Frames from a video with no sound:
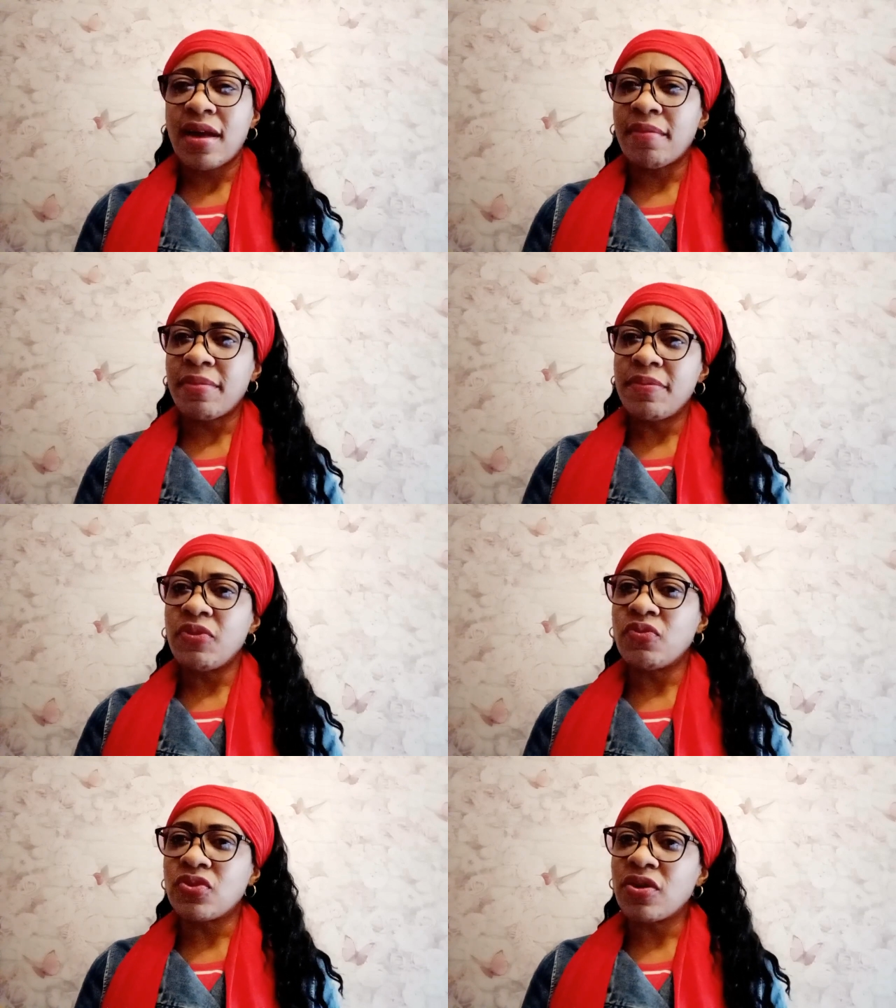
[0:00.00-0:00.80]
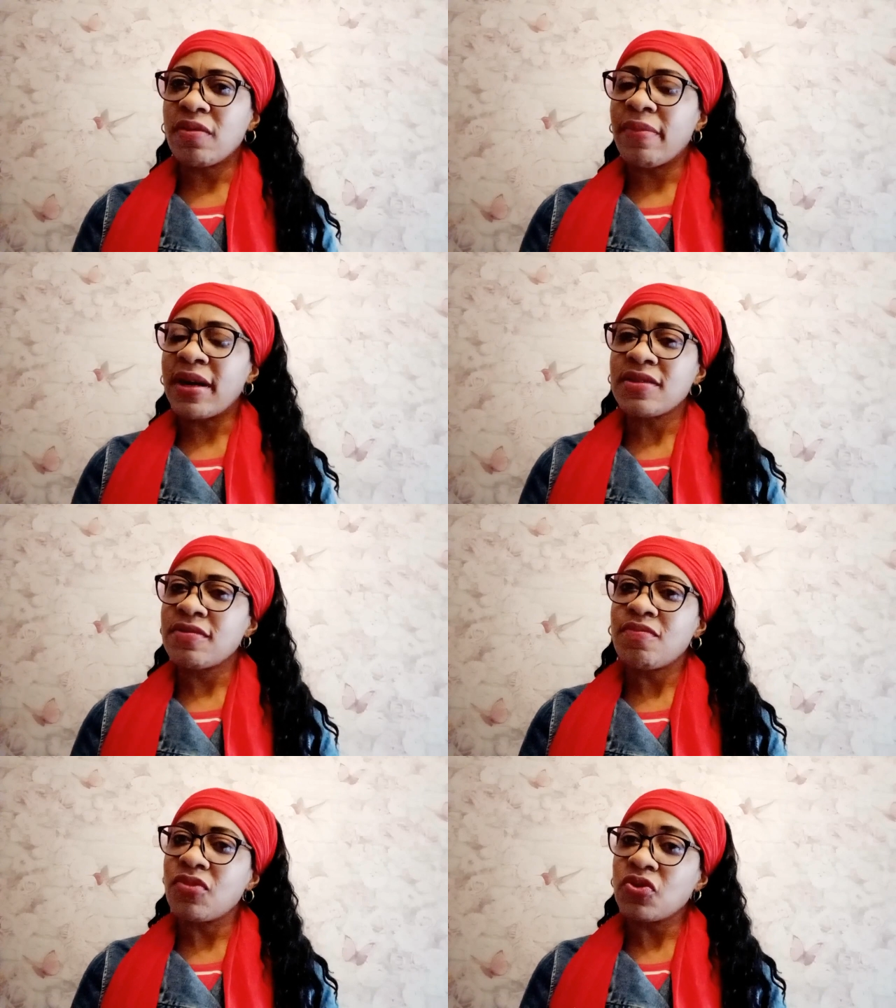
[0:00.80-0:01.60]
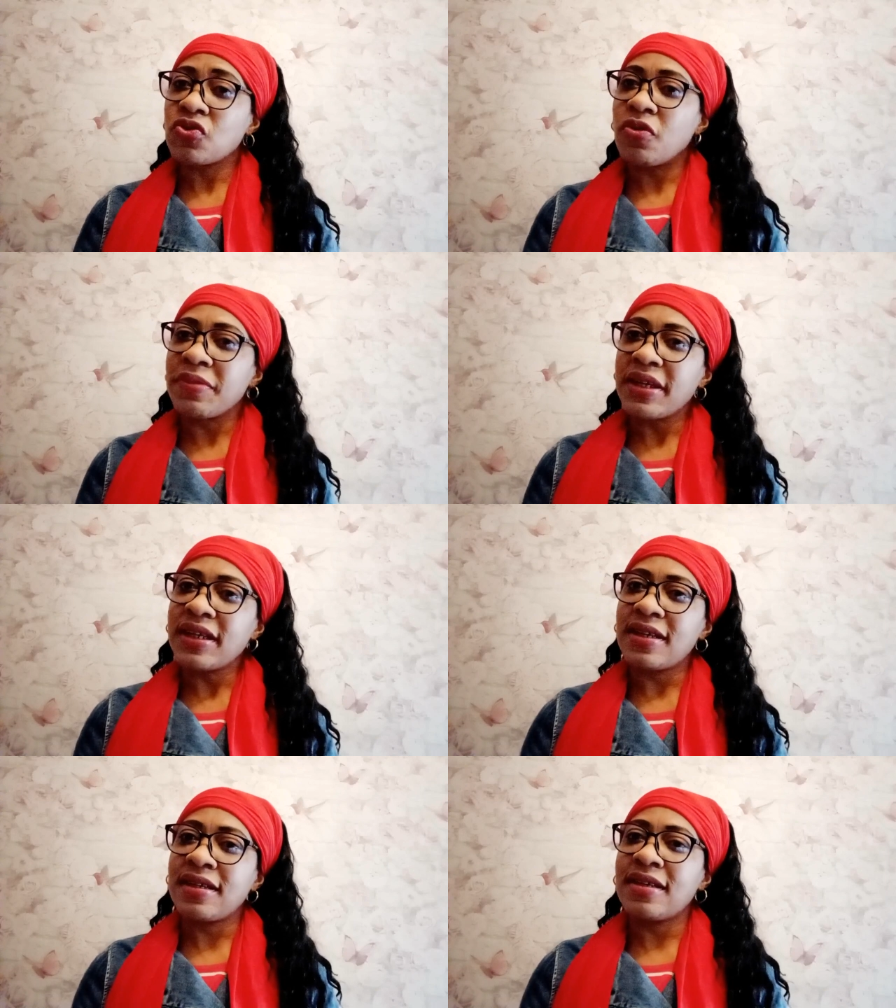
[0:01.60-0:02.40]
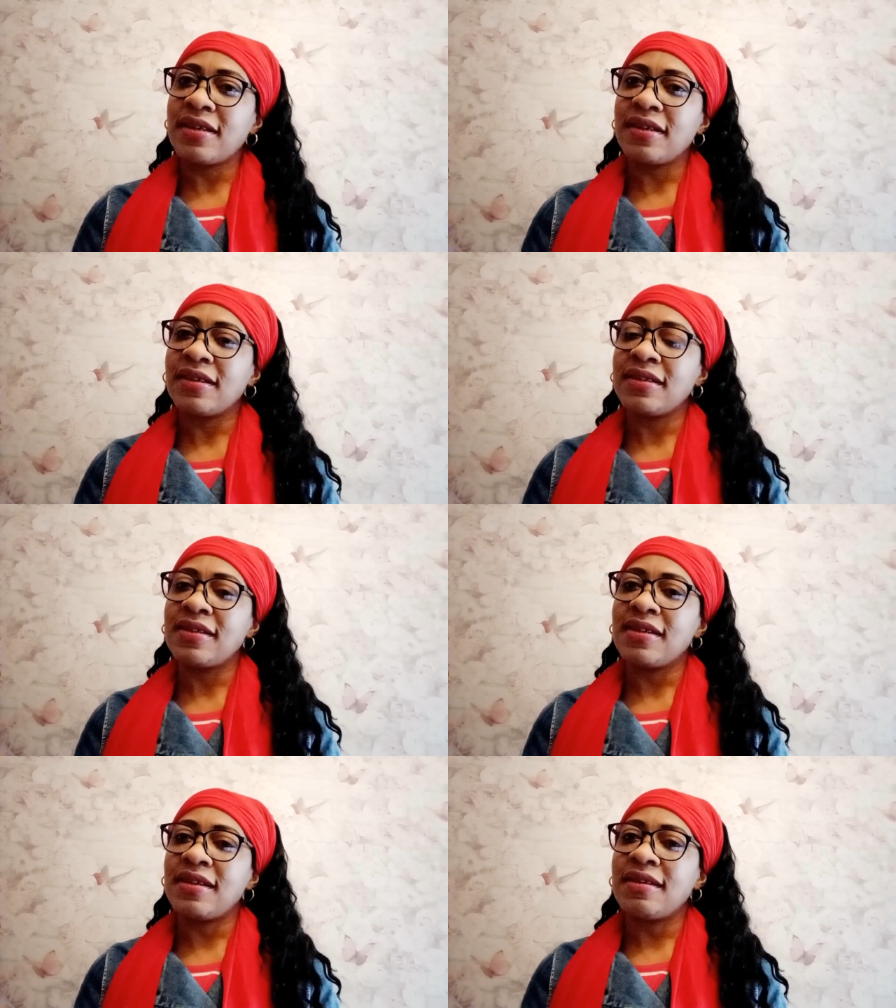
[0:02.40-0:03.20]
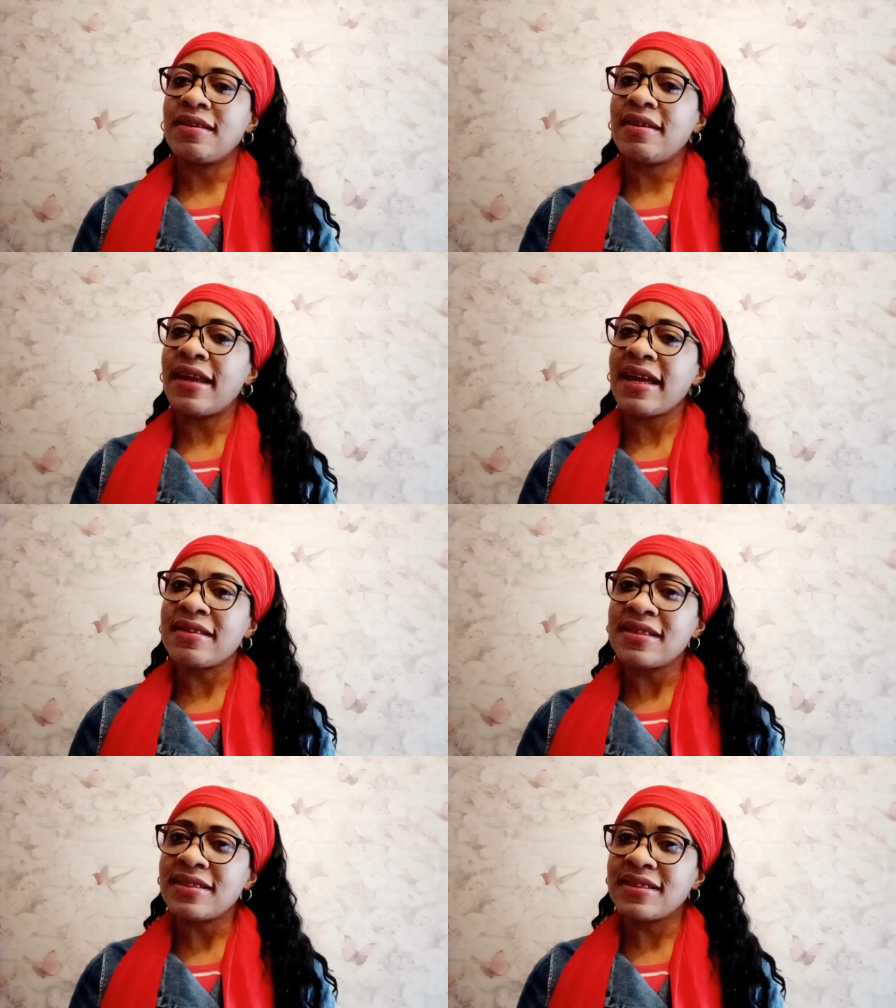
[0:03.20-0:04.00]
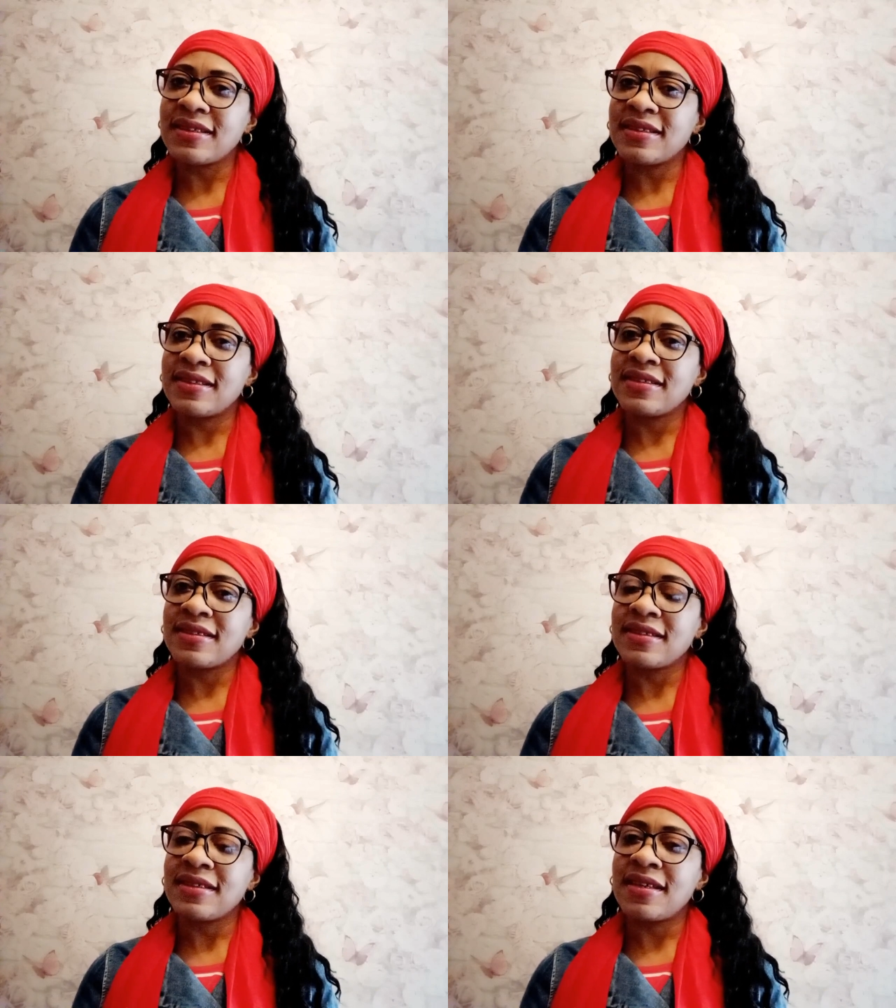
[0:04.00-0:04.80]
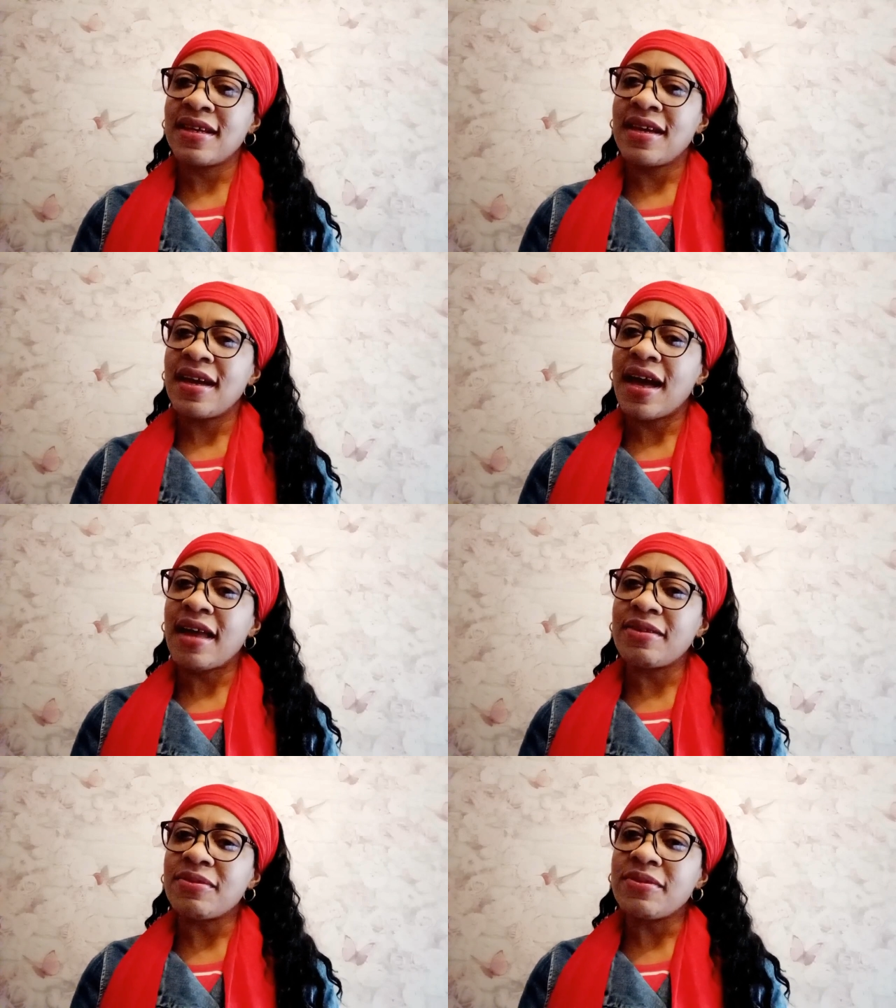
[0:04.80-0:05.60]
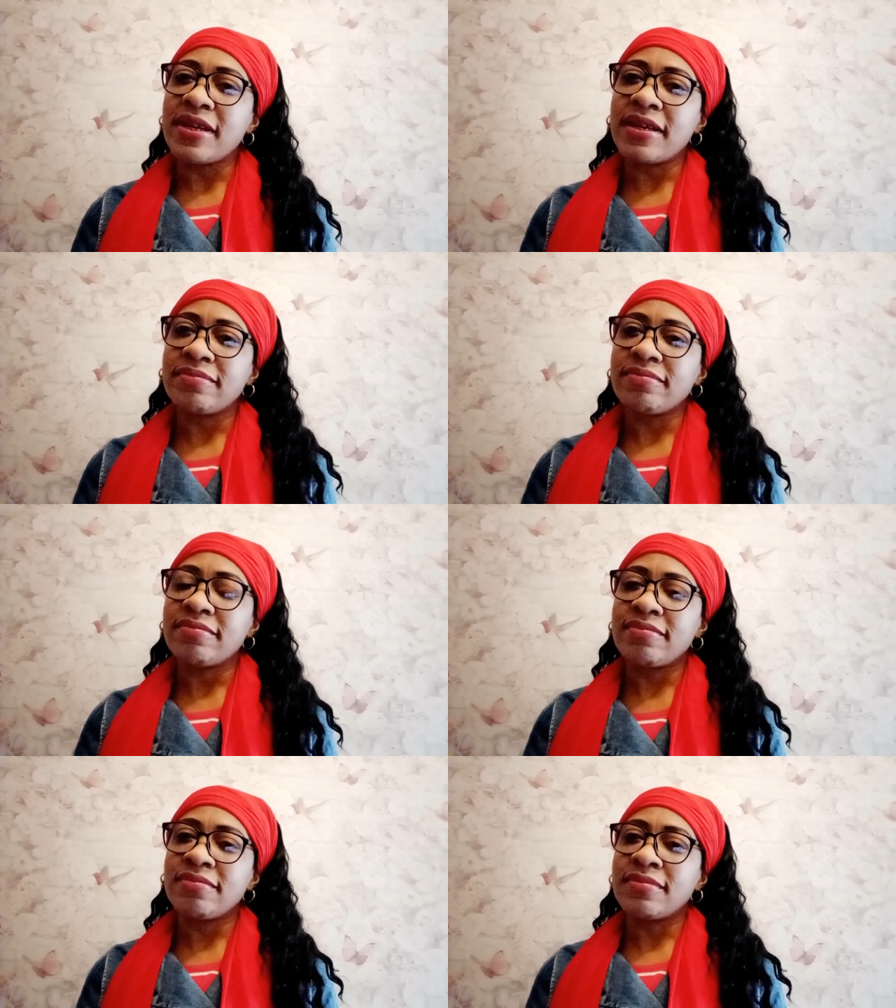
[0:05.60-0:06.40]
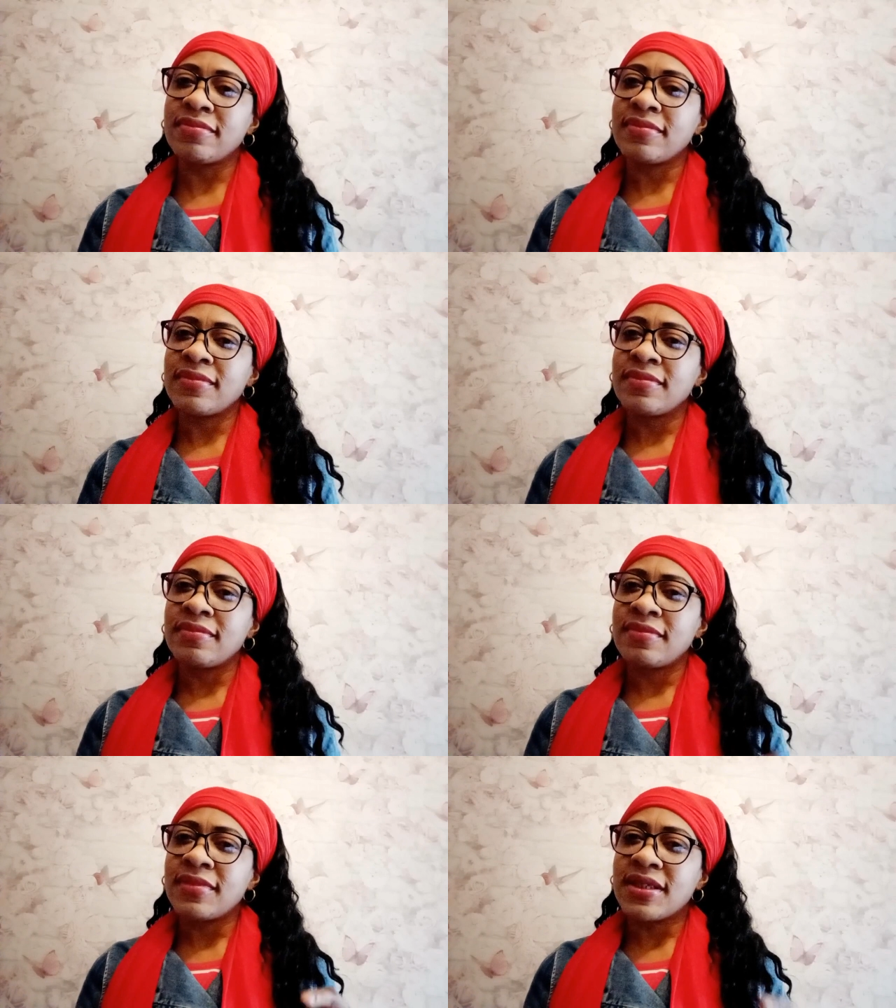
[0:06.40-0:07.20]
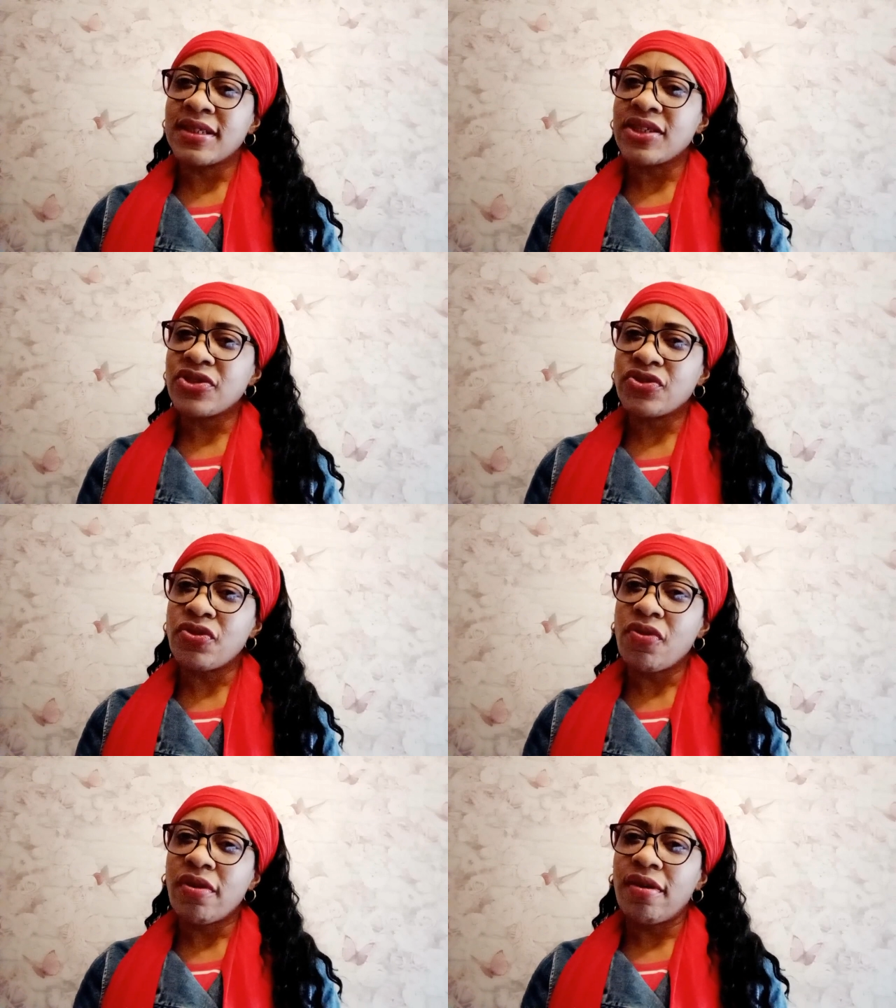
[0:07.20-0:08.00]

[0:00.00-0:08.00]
Maybe we'll talk about more topic like this. Hallelujah. Stay strong.